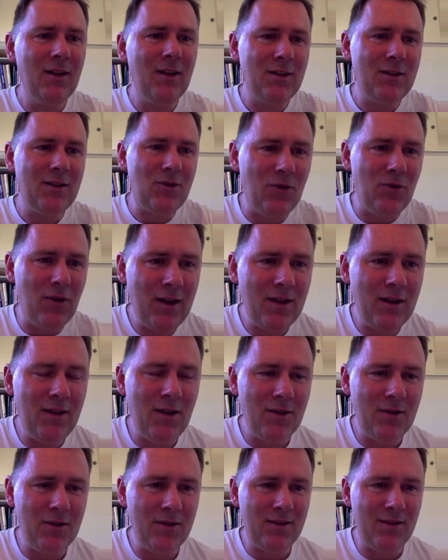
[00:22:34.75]
Try the
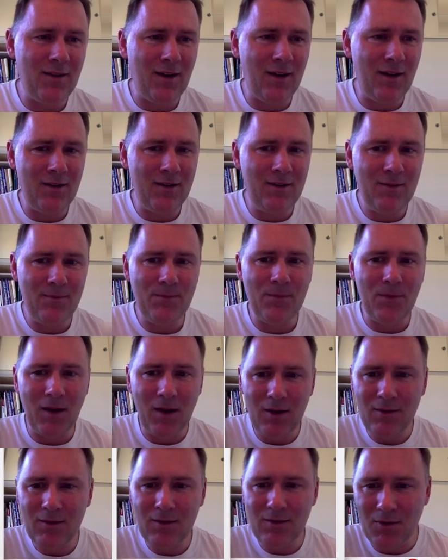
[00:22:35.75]
other side.
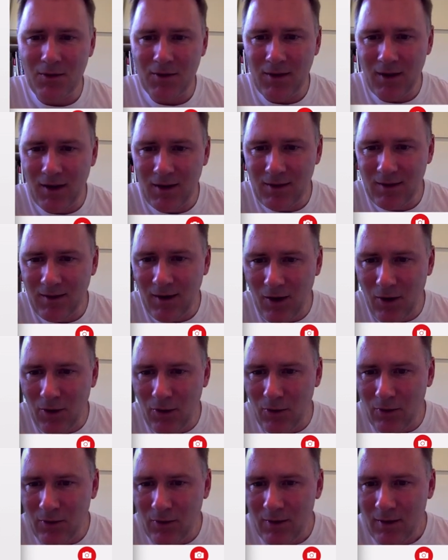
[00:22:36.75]
Yeah, so that's
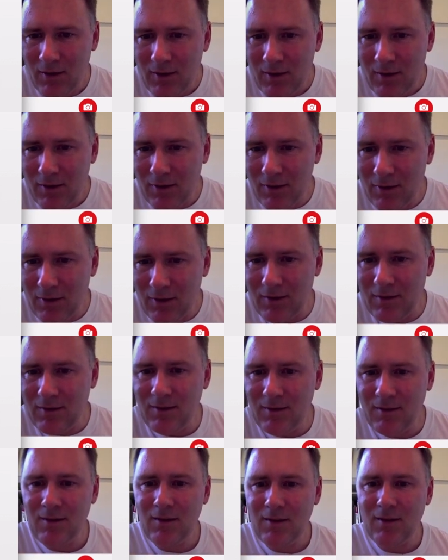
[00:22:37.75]
how
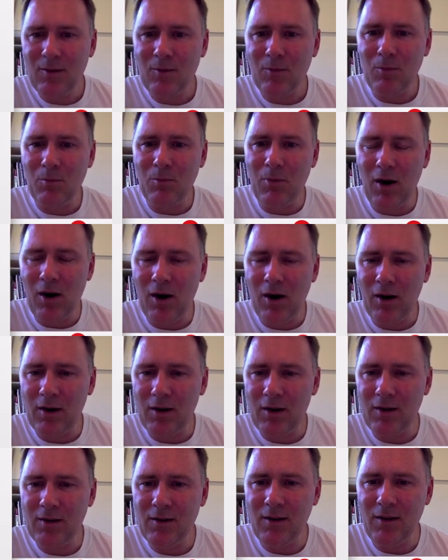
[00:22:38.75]
this
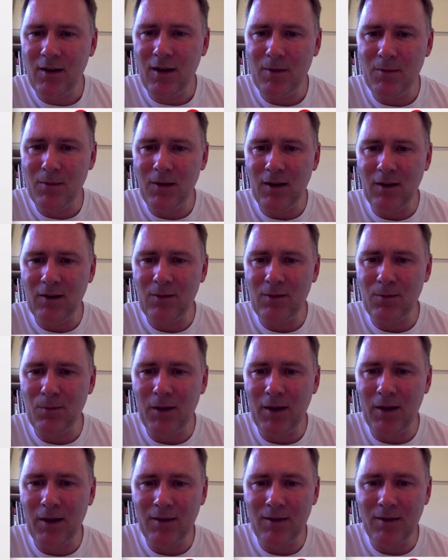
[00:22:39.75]
bar can be
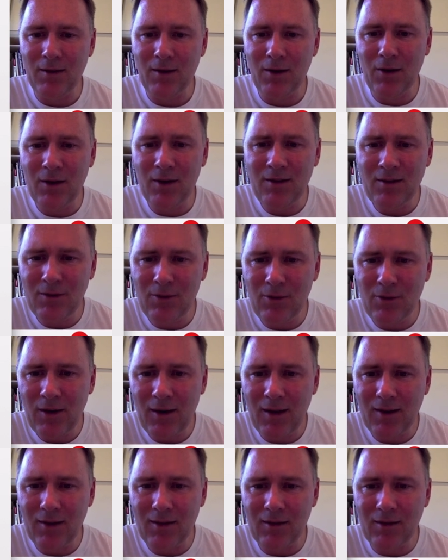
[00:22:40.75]
explained. Now let's look
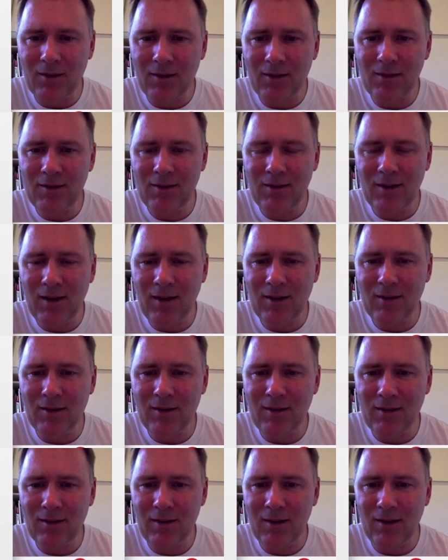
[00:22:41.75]
at the second
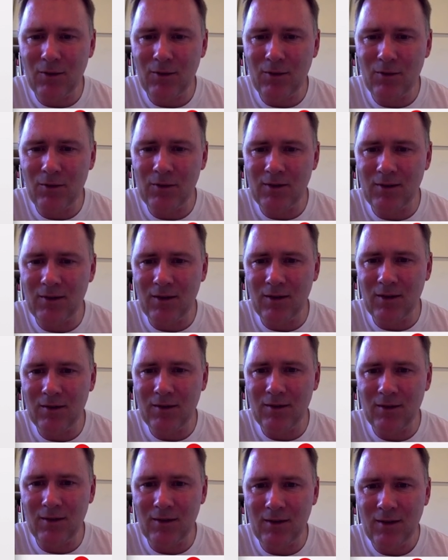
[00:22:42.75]
set of
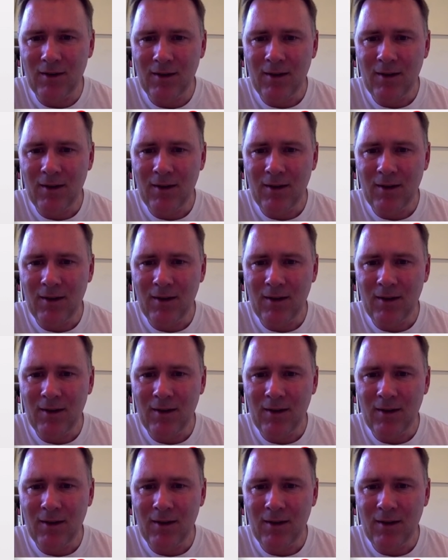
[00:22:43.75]
results here.